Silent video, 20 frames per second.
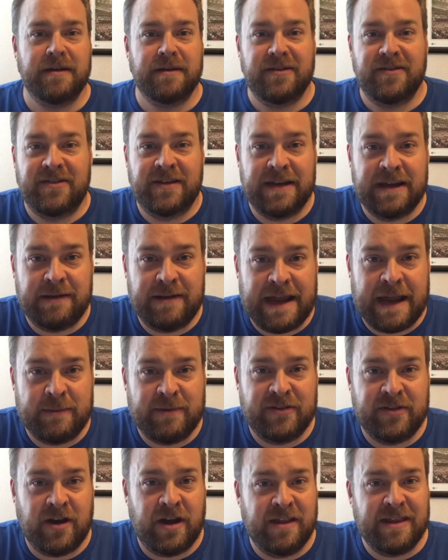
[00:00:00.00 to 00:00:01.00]
send it to
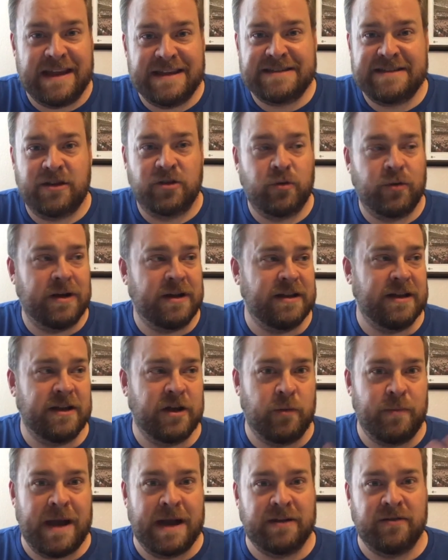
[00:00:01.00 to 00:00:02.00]
Amazon, they sell quickly,
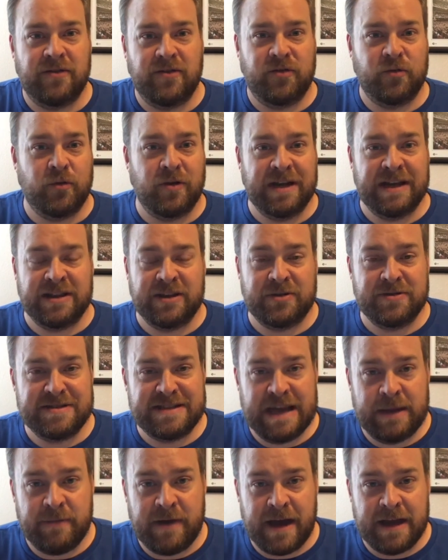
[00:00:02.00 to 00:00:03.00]
go back to the store, get those
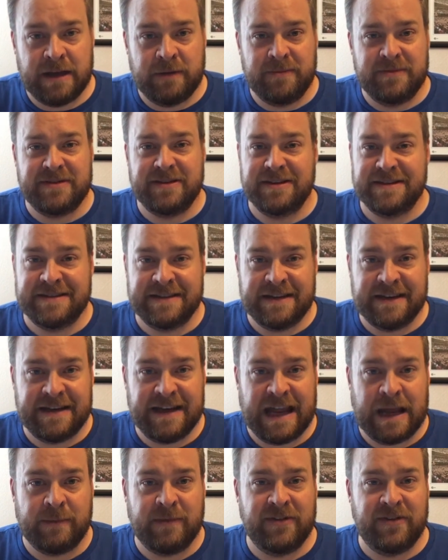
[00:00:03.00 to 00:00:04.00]
same items, send it
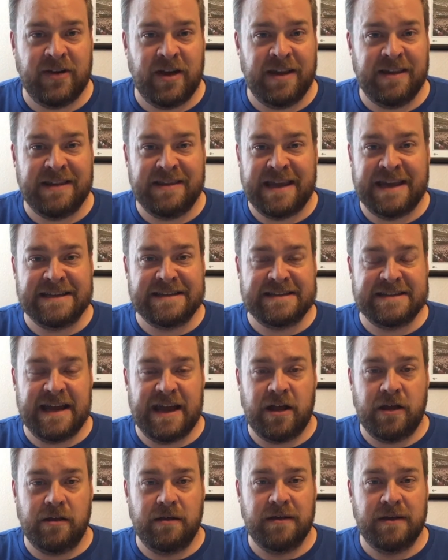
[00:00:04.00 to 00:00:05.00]
to Amazon, they
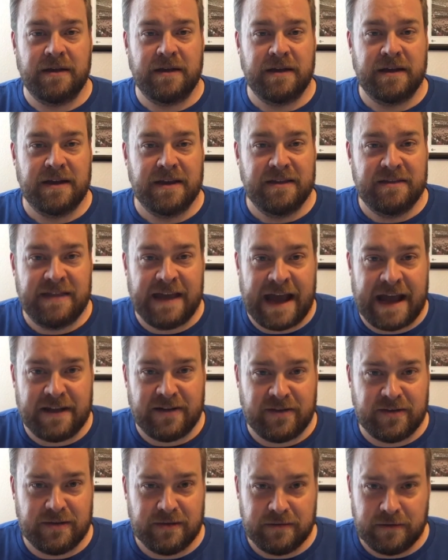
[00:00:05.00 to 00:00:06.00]
sell.
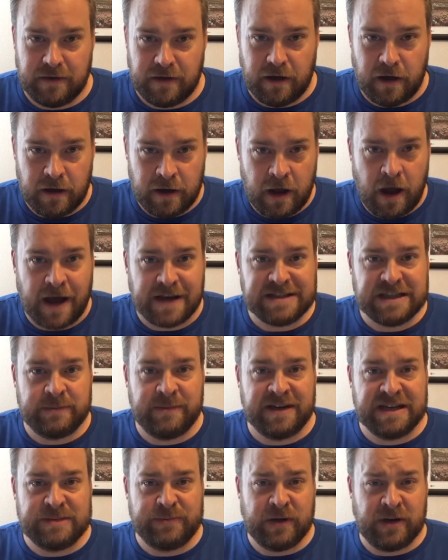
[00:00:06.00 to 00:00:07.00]
That's an awesome
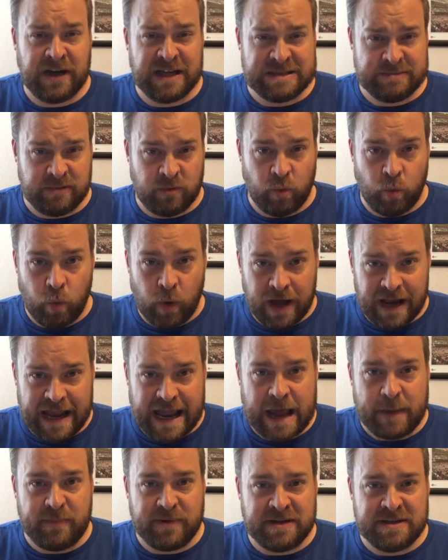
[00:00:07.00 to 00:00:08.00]
experience. But what
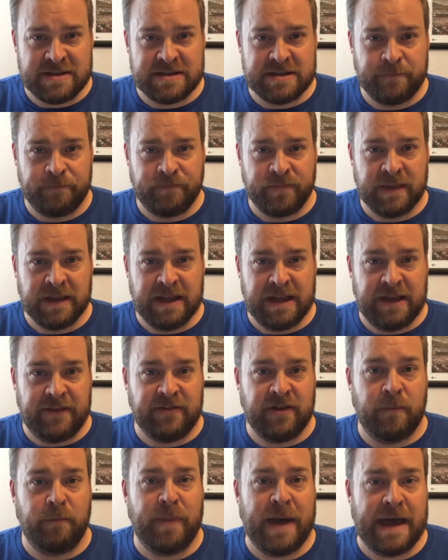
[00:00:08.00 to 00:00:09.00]
happens if
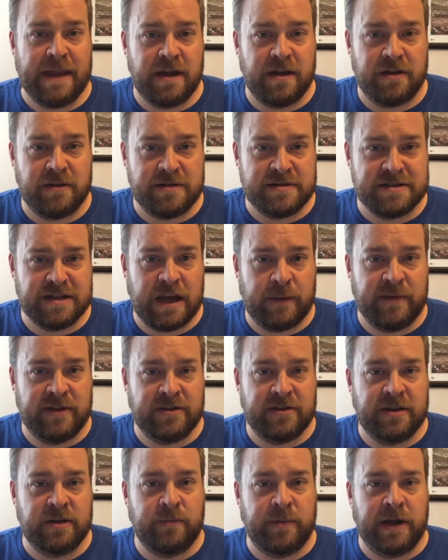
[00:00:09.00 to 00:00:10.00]
competitors come
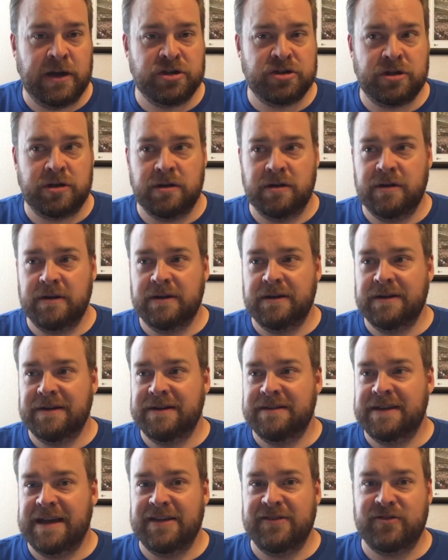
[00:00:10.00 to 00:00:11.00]
into the picture?
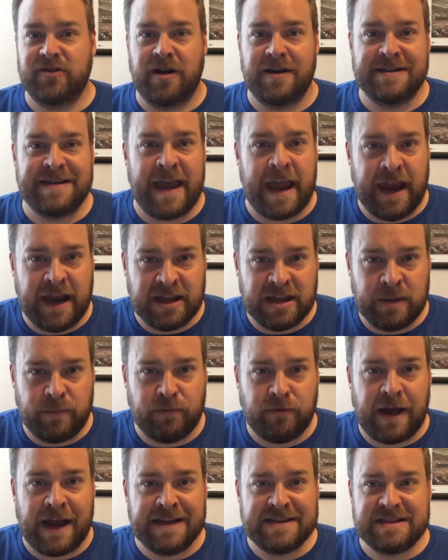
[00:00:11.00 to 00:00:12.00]
They start tanking the
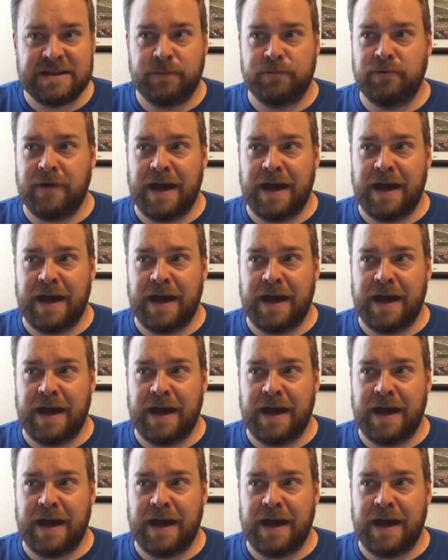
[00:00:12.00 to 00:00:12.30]
price